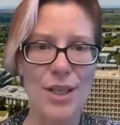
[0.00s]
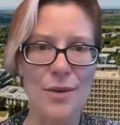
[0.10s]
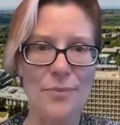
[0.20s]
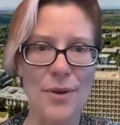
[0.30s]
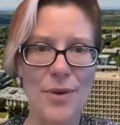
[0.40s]

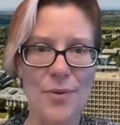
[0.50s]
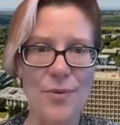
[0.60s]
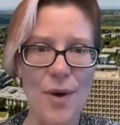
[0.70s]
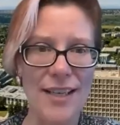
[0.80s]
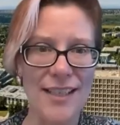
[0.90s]
jump in with
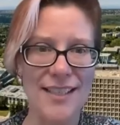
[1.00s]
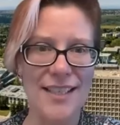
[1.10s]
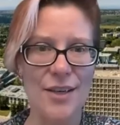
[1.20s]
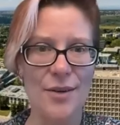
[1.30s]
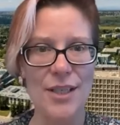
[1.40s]
one. I
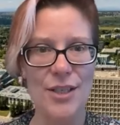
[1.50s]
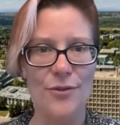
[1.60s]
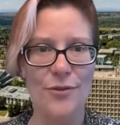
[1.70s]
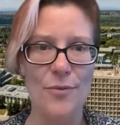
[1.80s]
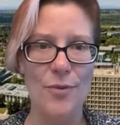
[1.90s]
see a question
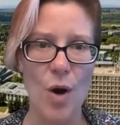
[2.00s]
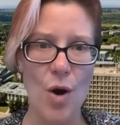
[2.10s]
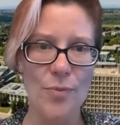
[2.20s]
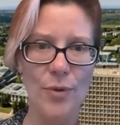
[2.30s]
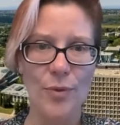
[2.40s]
from
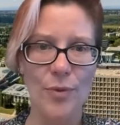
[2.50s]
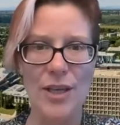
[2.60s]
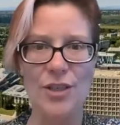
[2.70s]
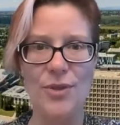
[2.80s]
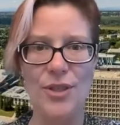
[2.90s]
Rome. What
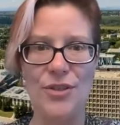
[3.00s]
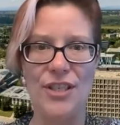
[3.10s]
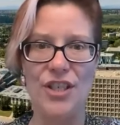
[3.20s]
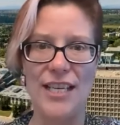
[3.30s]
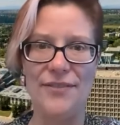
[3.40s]
major would you
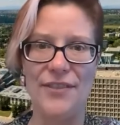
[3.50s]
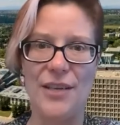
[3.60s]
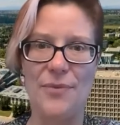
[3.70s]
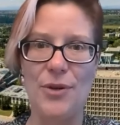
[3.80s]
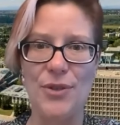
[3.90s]
suggest for
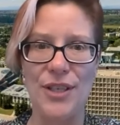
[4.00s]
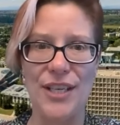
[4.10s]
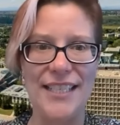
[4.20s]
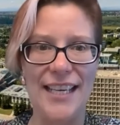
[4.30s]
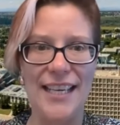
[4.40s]
someone who's
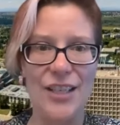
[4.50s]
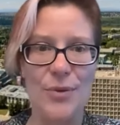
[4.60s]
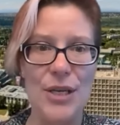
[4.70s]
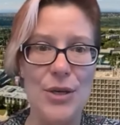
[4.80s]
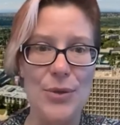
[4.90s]
looking to get into
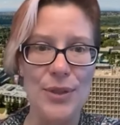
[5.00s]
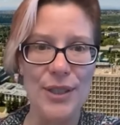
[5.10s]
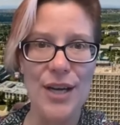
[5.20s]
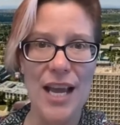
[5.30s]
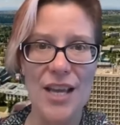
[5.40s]
a
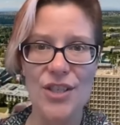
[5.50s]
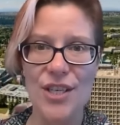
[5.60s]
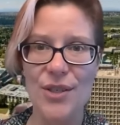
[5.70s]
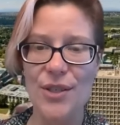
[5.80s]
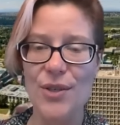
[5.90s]
nuclear
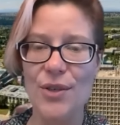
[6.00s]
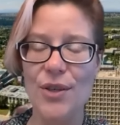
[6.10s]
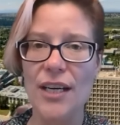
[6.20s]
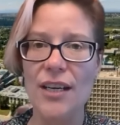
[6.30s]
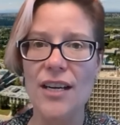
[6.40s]
engineering
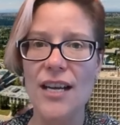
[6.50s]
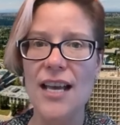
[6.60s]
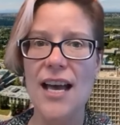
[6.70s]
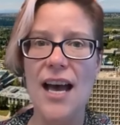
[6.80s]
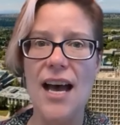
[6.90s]
career?
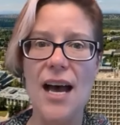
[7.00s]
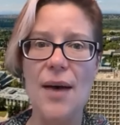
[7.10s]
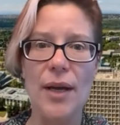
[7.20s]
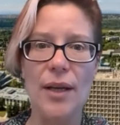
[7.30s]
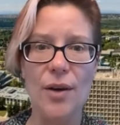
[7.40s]
Um,
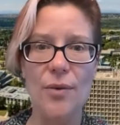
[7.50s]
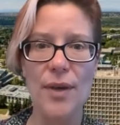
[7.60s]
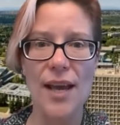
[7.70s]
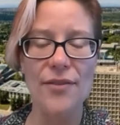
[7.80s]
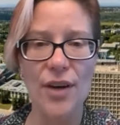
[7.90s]
I know
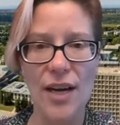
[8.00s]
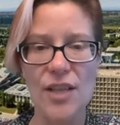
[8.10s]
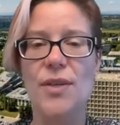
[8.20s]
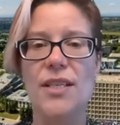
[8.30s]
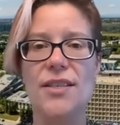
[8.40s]
we have
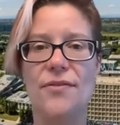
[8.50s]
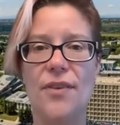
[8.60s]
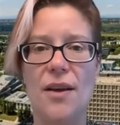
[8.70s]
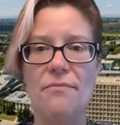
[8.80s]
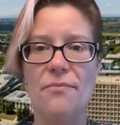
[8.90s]
graduates
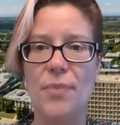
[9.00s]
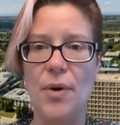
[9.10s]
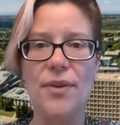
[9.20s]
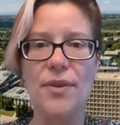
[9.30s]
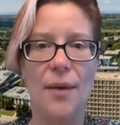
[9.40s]
from
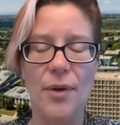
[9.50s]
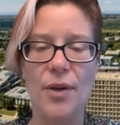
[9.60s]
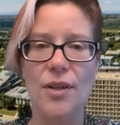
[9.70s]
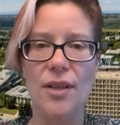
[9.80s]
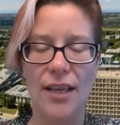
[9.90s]
both
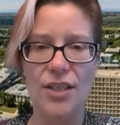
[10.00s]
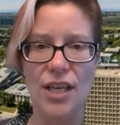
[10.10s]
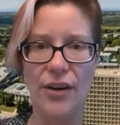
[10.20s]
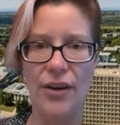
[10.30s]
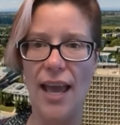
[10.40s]
chemical
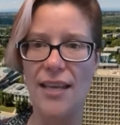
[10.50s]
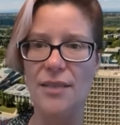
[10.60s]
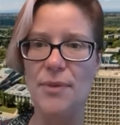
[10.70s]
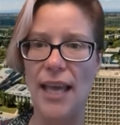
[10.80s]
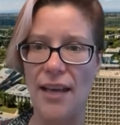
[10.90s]
engineering and
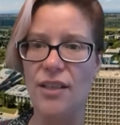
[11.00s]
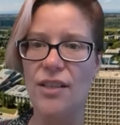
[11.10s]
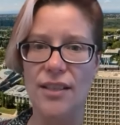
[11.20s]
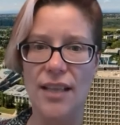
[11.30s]
mechanical